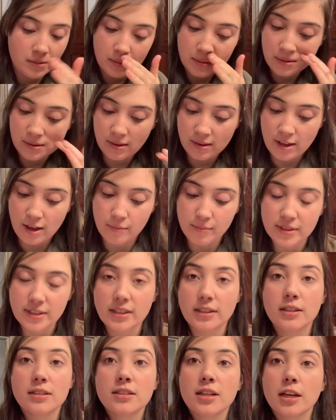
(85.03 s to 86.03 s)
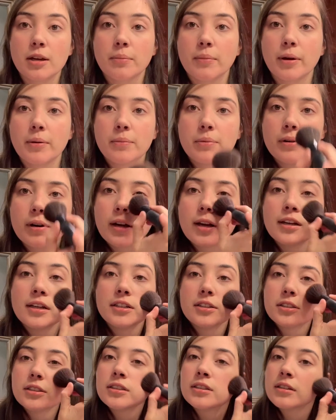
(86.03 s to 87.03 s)
Now I'm just gonna take my
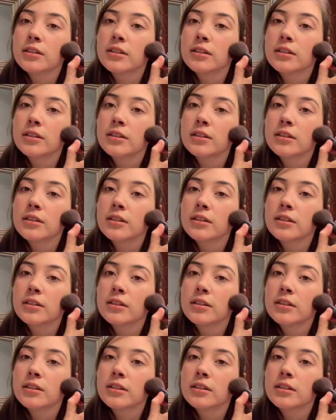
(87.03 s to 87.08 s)
brush,